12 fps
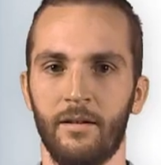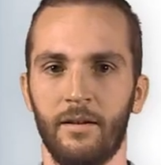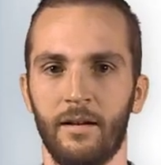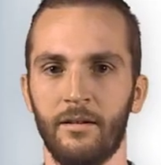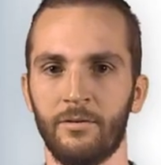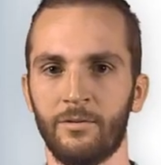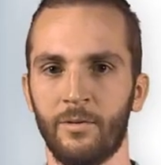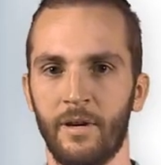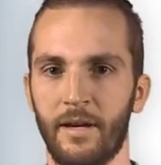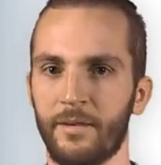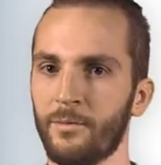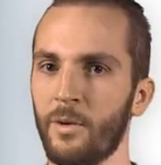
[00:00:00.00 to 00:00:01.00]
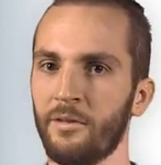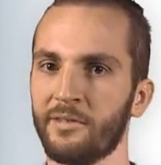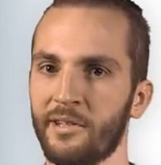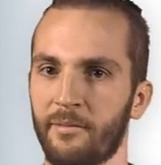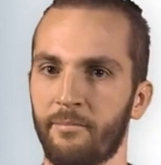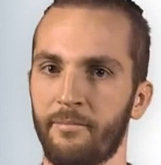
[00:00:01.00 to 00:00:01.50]
Hello and
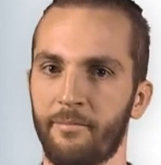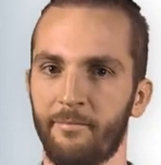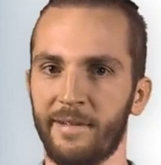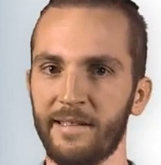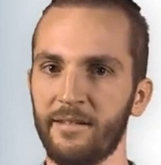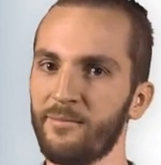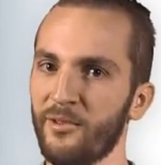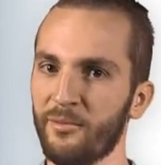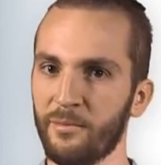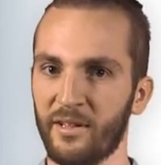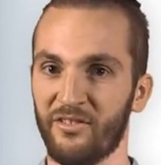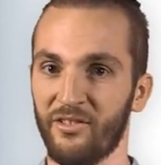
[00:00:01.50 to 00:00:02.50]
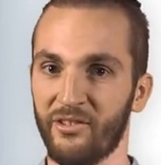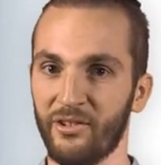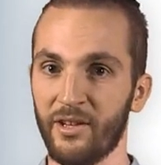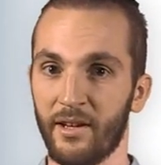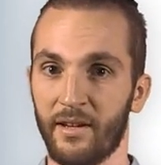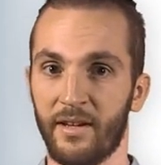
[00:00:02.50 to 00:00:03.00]
welcome. My name is Maciej
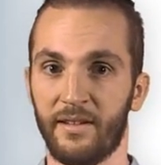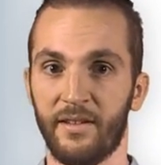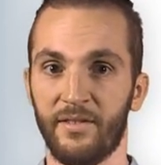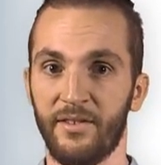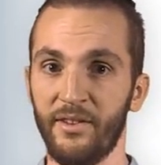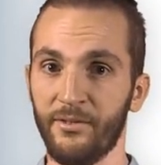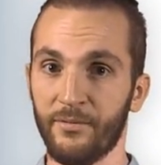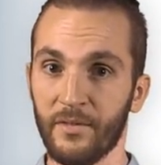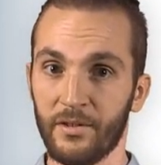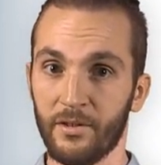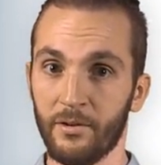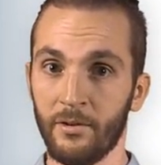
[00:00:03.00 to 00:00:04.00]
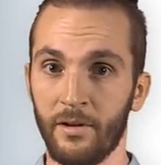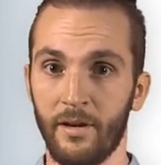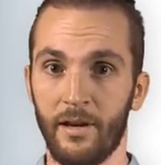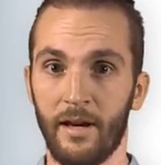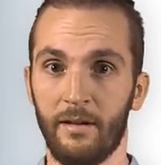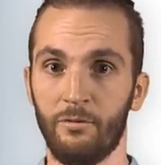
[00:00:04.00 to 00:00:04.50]
Soja, and in this video
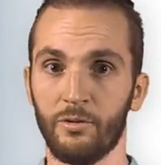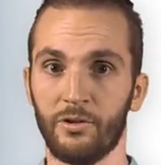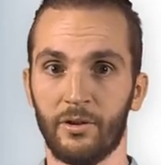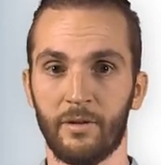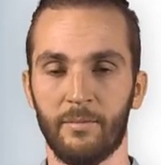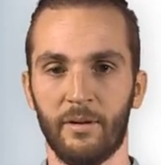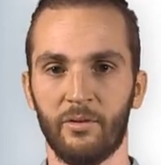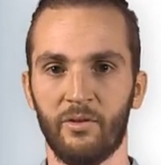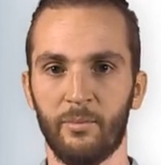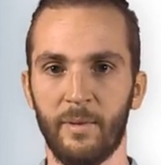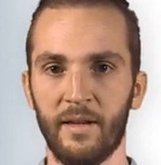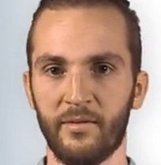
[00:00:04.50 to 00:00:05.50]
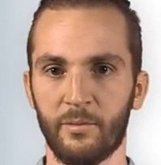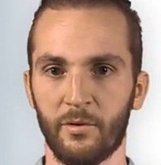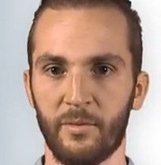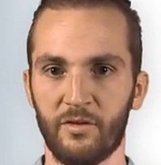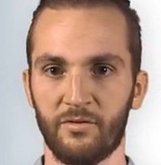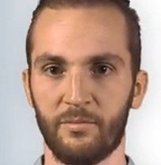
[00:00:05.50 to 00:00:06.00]
I will talk about
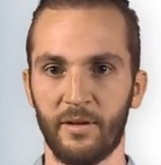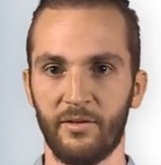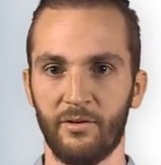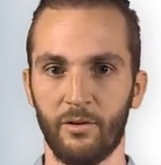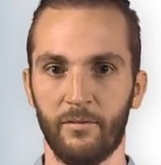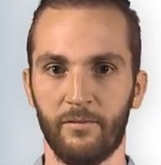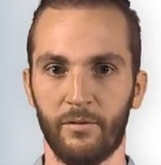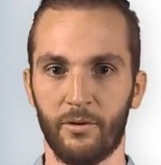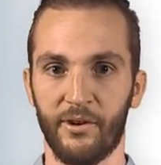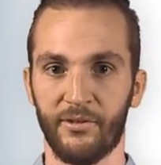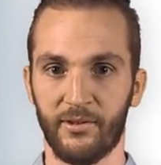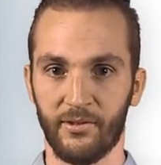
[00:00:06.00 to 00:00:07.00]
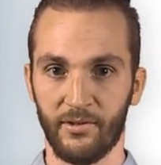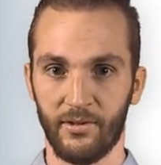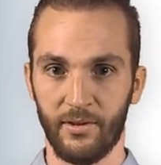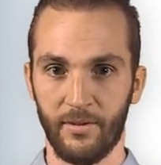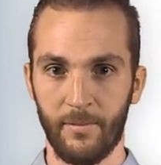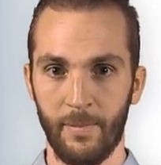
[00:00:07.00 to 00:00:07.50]
spaceborne measurements of forests.
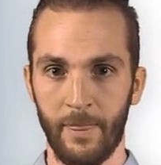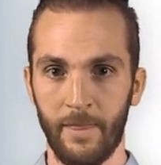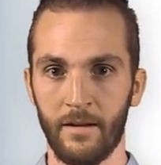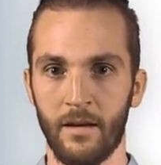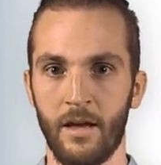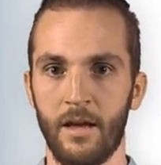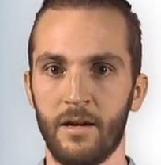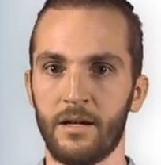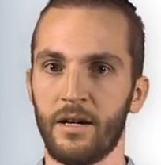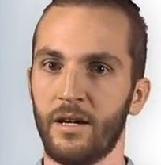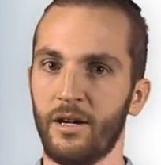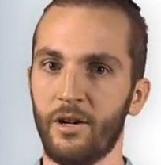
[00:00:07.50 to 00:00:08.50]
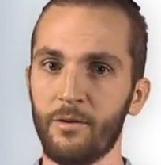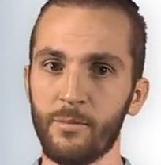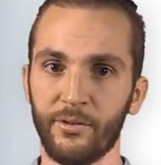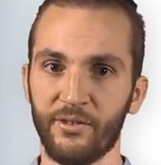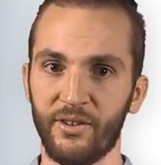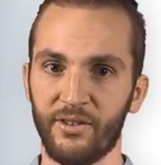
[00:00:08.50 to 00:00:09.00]

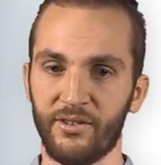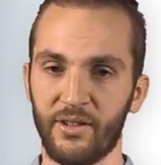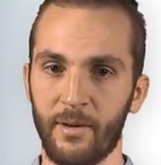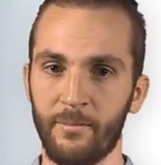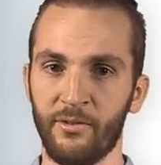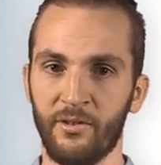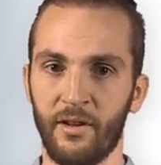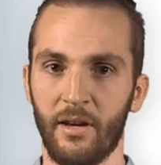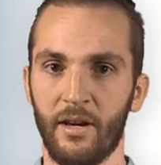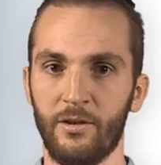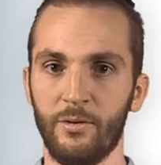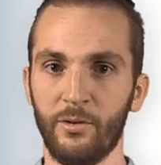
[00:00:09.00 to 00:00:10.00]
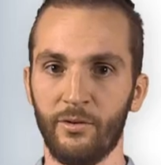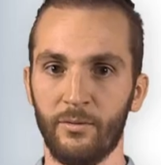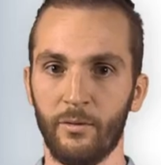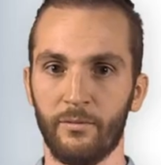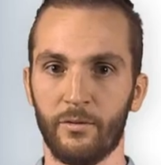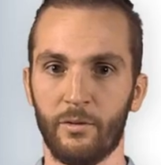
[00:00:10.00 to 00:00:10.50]
Airborne systems are
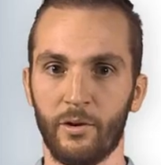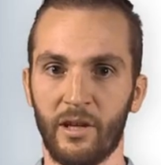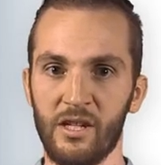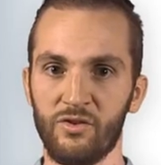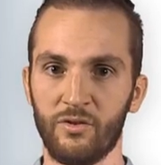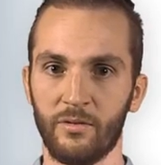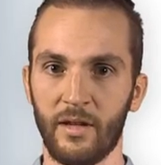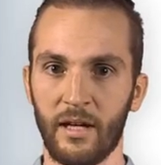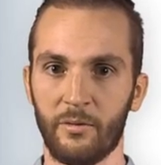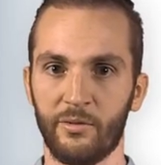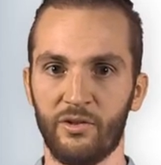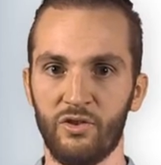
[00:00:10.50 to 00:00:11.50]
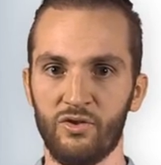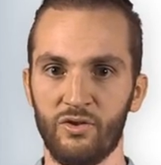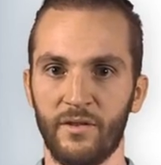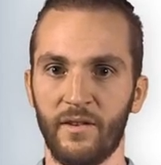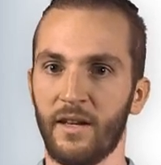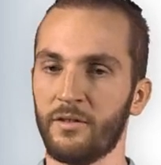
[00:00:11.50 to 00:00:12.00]
useful for occasional
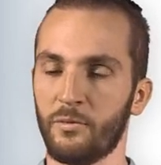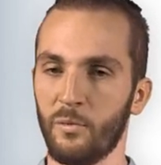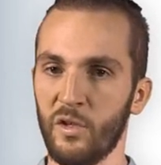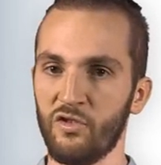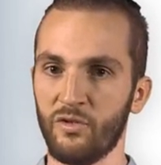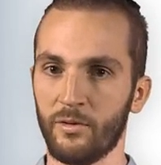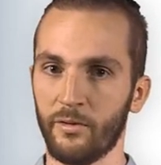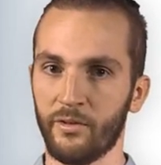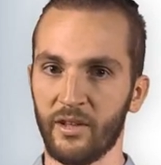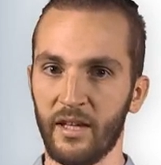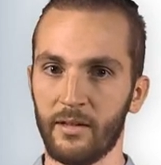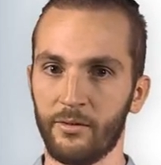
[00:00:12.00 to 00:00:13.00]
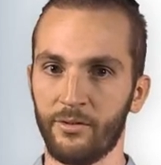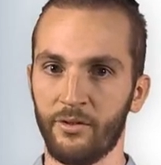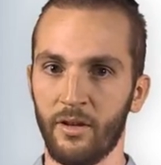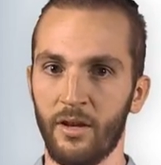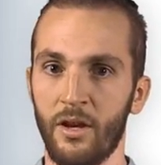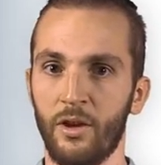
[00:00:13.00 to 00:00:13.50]
acquisitions at regional scales
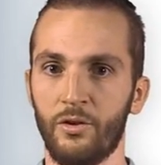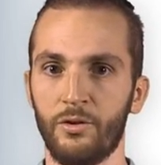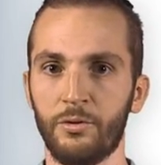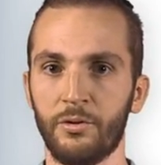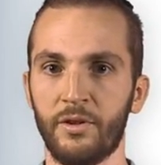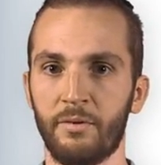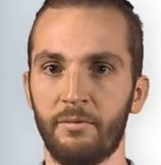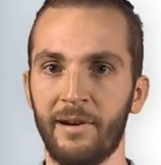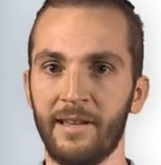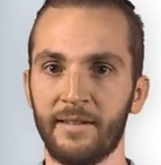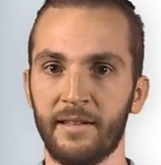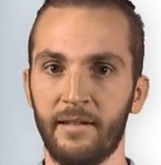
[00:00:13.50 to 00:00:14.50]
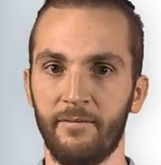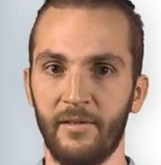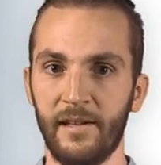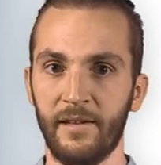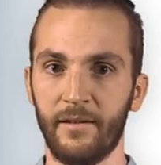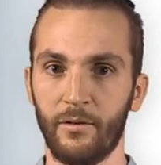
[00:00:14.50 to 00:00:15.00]
due to their relative
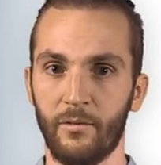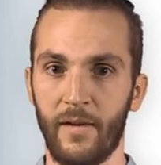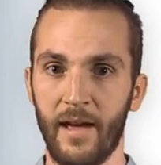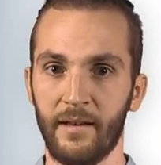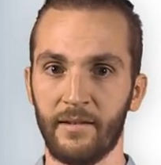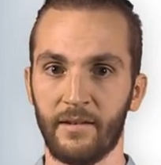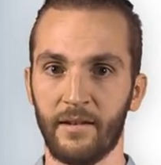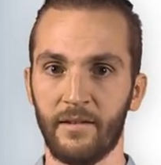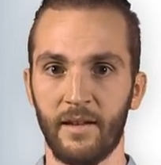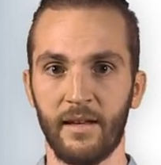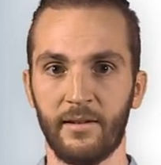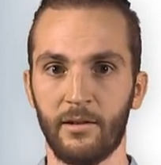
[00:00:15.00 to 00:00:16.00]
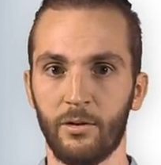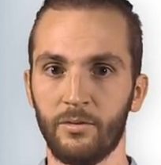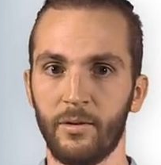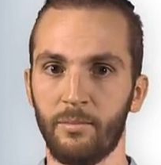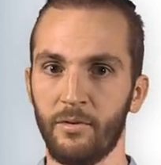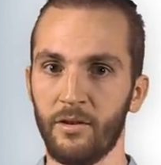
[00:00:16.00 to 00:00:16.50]
ease of access and low
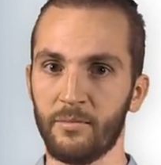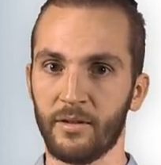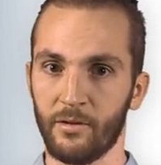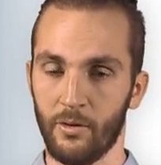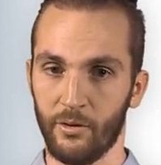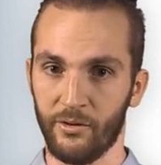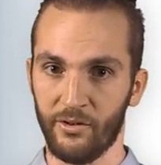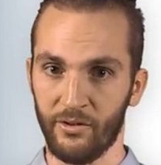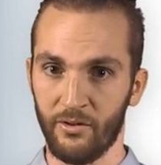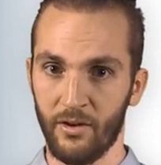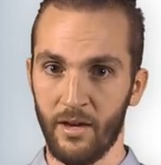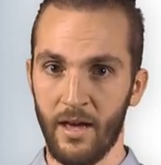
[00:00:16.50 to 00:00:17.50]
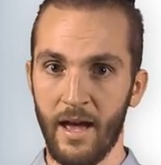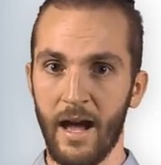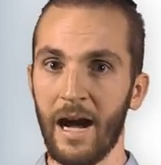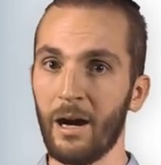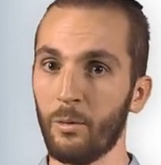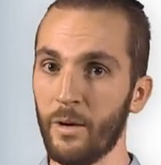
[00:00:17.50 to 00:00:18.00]
deployment costs.
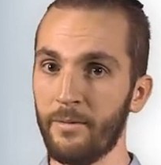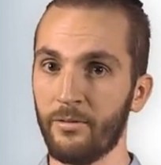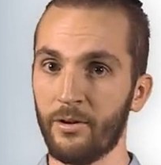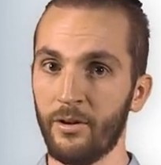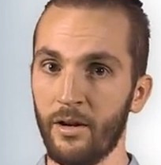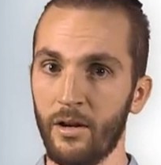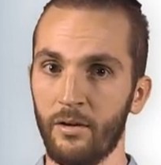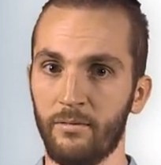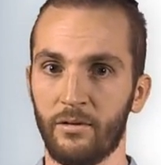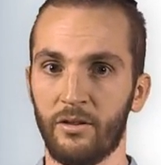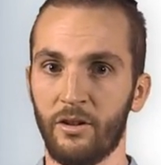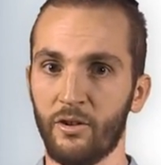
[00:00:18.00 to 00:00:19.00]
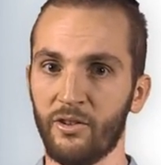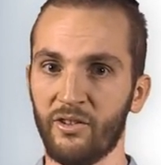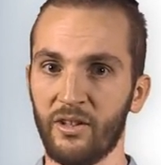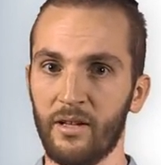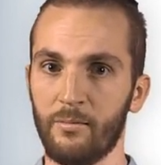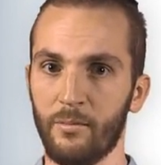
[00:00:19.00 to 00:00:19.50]
However, for
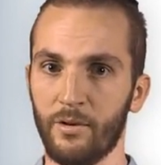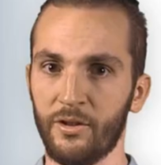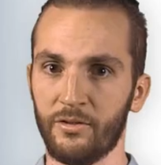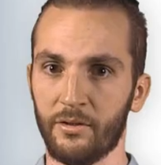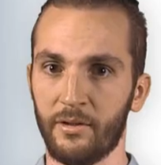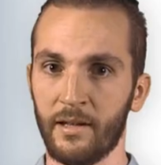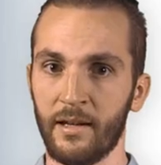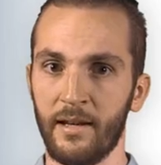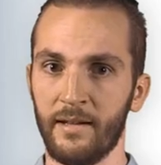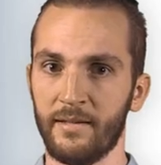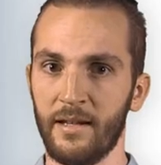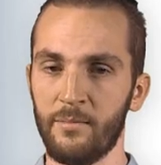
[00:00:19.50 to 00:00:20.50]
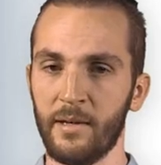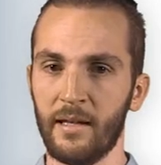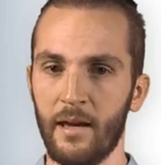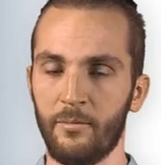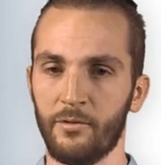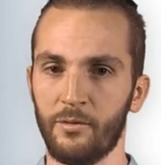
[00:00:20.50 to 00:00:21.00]
large-scale monitoring they
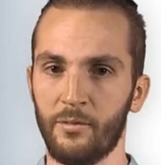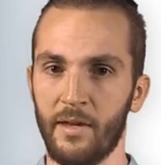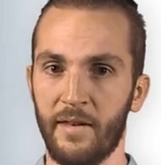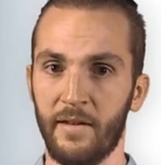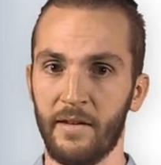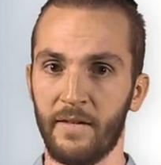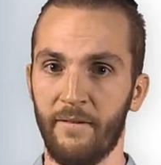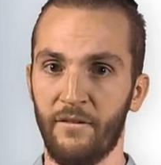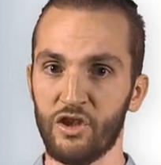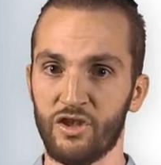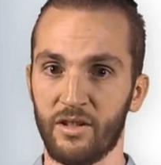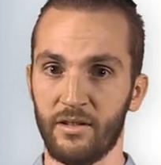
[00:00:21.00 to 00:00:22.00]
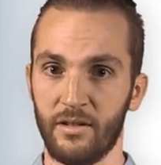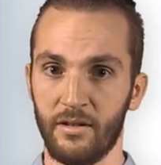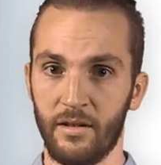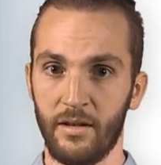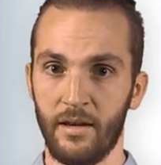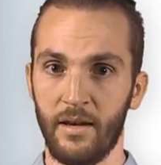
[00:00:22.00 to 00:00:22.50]
become too inefficient.
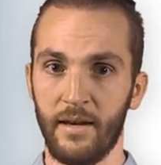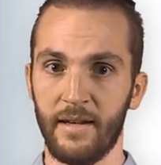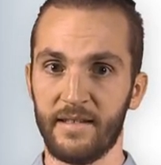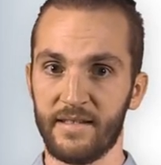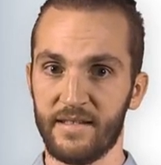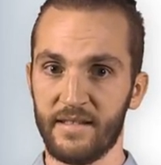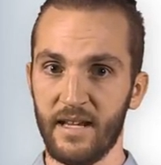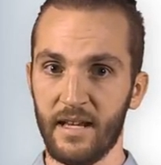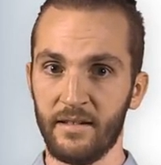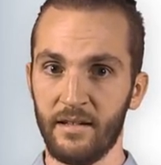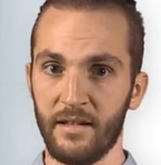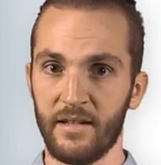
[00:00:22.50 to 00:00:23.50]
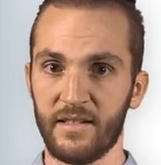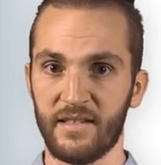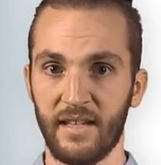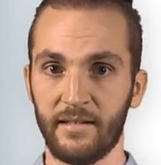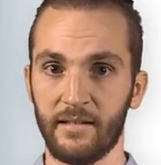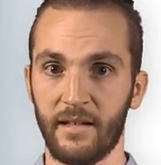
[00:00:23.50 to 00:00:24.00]
Instead,
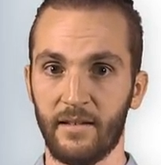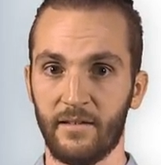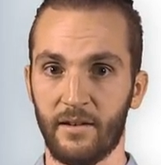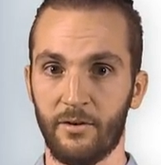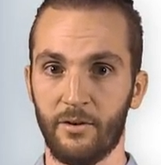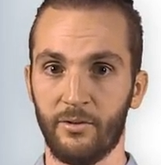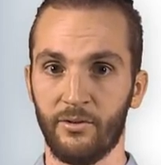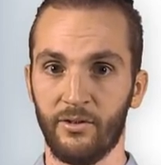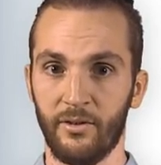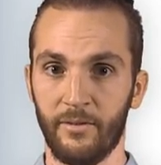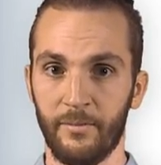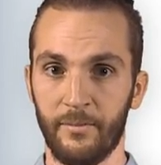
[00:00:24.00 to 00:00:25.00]
satellites are used.